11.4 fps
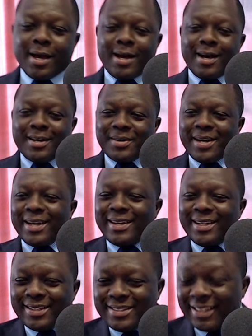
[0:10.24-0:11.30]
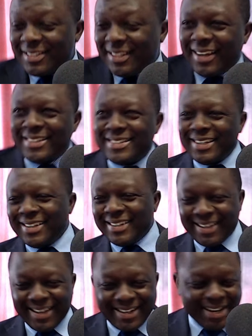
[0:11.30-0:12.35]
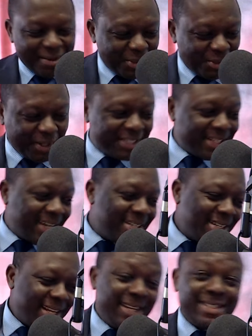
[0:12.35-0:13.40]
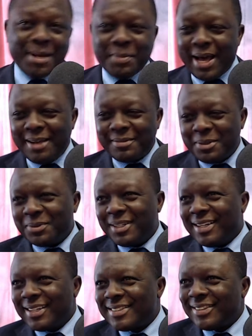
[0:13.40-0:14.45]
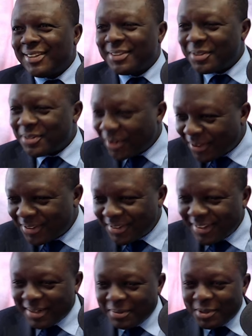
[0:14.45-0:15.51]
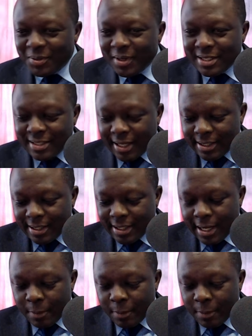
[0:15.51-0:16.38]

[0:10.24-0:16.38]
All right, that's lunch in the garden. I'm so excited. Anytime I have someone in the studios to talk to, I'm so excited.